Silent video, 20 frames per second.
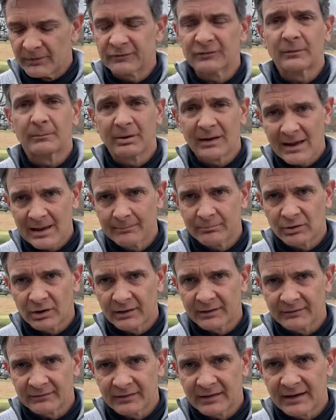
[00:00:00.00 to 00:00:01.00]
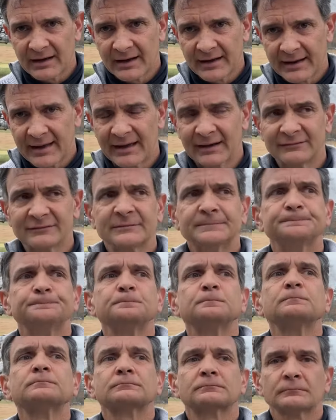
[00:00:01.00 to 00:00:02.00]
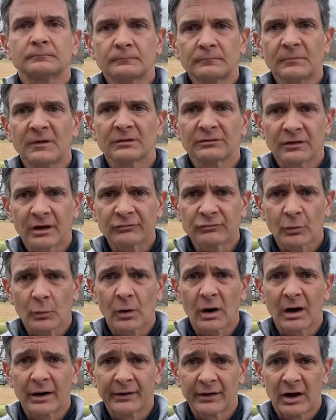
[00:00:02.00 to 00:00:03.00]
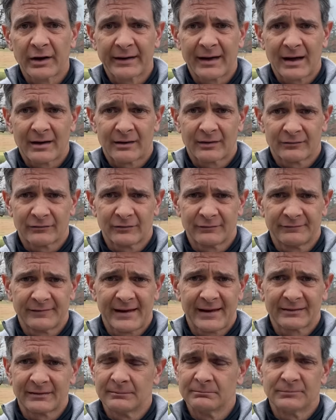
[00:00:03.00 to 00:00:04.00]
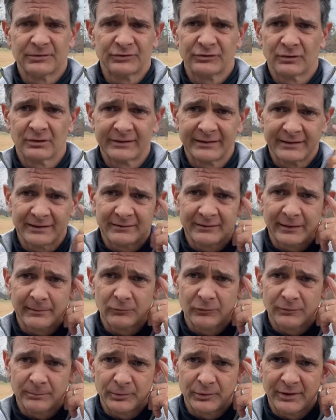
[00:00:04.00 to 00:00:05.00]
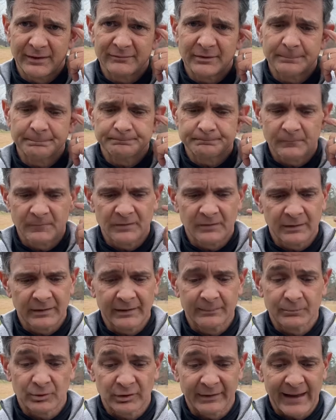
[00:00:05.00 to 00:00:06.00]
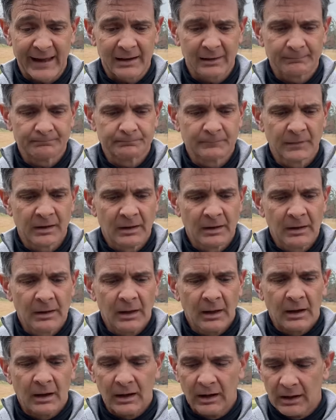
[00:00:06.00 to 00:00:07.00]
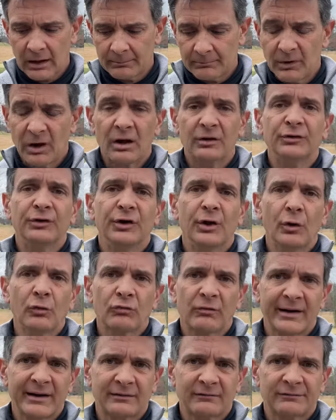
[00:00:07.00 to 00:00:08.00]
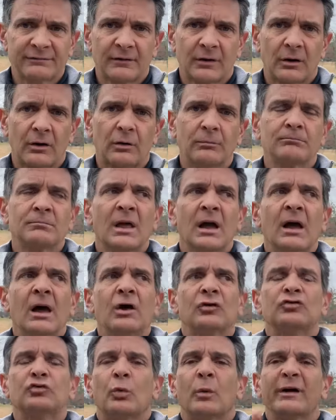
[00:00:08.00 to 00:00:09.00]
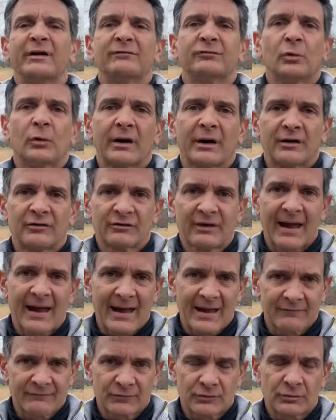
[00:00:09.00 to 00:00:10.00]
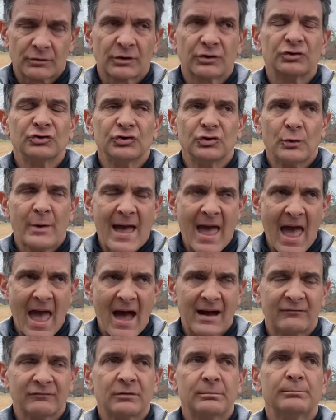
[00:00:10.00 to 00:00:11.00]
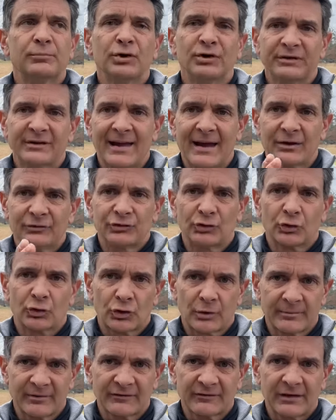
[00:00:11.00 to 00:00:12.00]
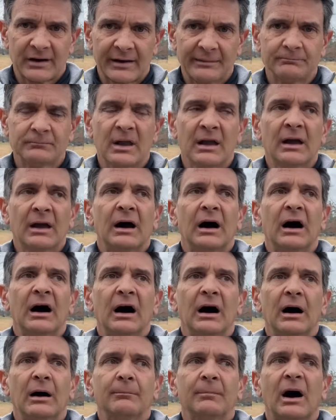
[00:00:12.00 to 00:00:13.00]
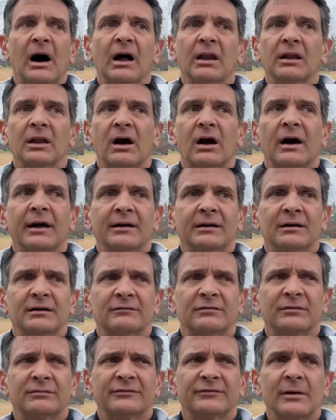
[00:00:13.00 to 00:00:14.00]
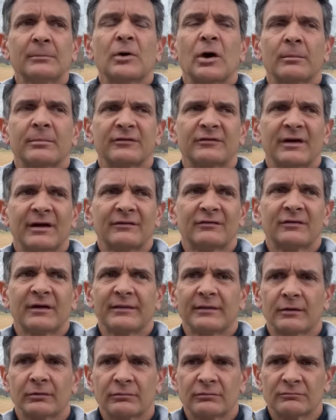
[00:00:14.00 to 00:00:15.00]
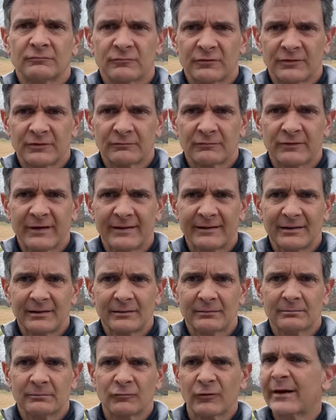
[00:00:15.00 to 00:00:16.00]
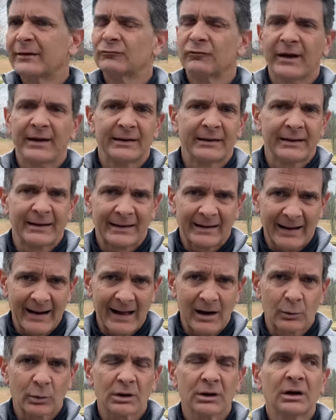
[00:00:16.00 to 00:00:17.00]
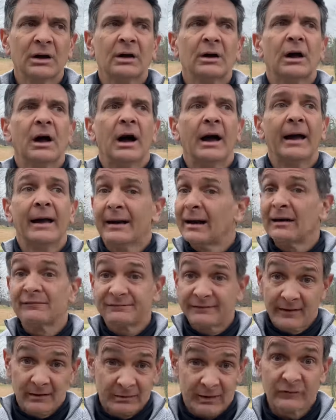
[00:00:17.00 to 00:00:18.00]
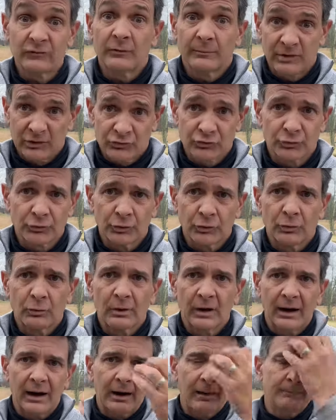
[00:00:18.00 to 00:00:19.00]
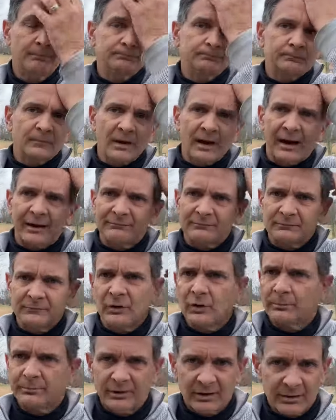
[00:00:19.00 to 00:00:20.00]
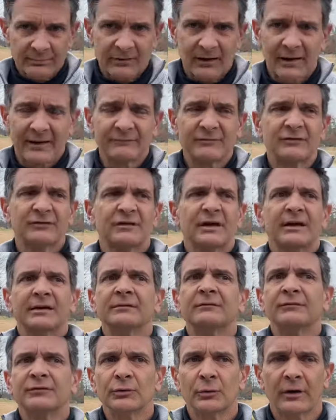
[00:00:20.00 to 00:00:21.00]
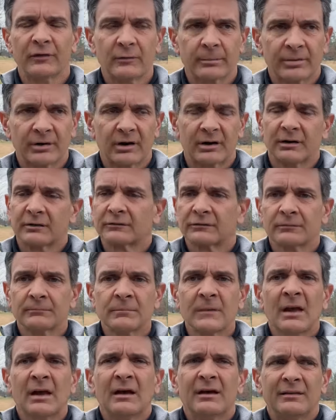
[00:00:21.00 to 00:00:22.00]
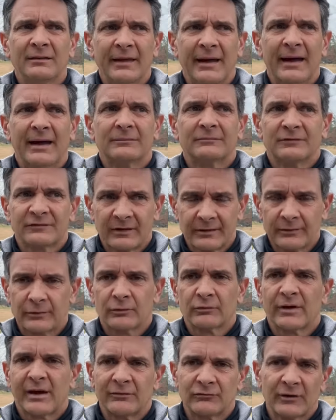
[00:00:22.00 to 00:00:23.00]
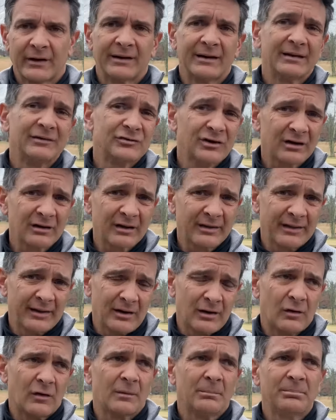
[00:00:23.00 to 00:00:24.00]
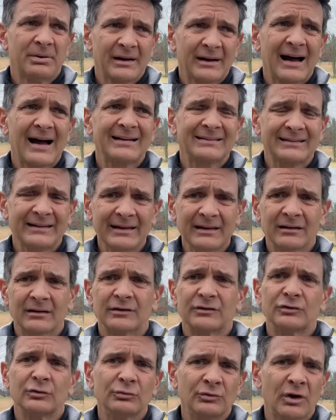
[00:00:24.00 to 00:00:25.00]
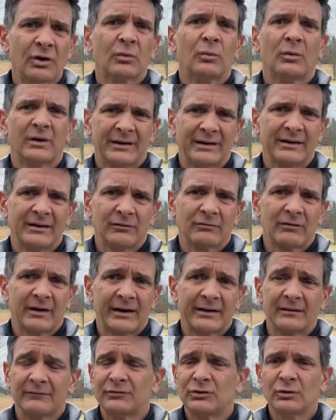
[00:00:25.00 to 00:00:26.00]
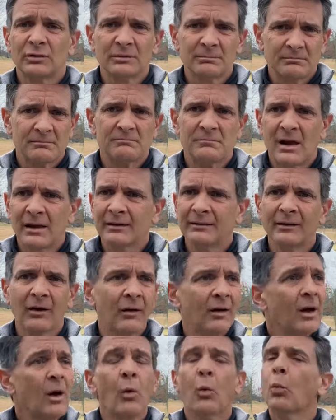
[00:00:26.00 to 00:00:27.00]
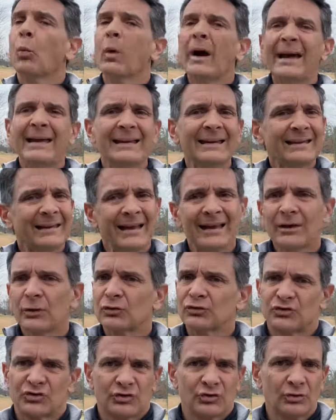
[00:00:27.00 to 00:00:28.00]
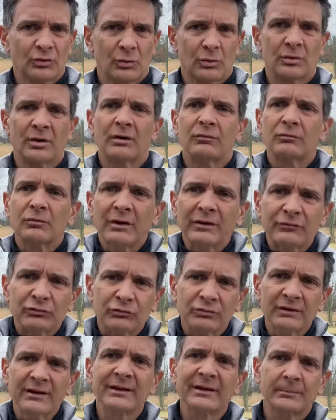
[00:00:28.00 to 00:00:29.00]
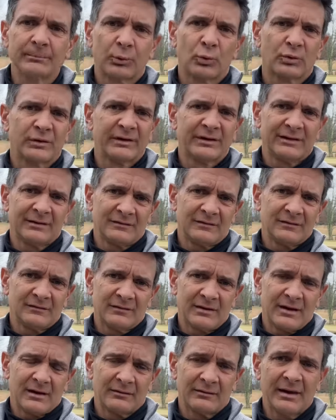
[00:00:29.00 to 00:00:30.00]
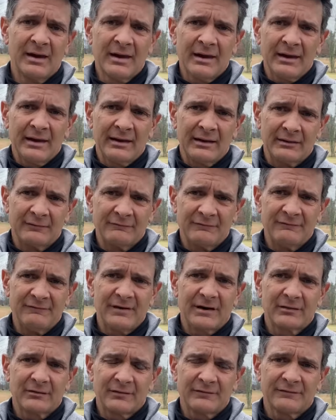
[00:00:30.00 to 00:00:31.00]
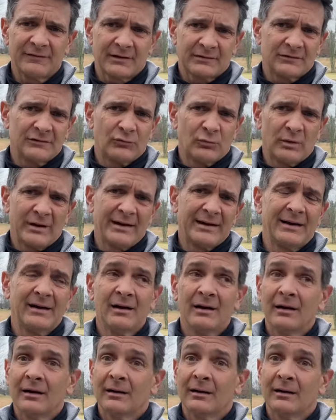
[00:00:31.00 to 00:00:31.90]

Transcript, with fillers: The Sublime product that I have does require non-ionic surfactant, but you only need a tablespoon of it per gallon. Uh, no rainfall 24 hours after you have put down your herbicide. Um, a lot of some herbicides say they're ready, rain ready in an hour, and I found that to be true. Um, i you know put up glyphosate and a few other products that say they're rain ready, and generally they are. But ideally, you don't want any rain. If you can, you know, wait a day or two. It's really important to get these down in a very effective way.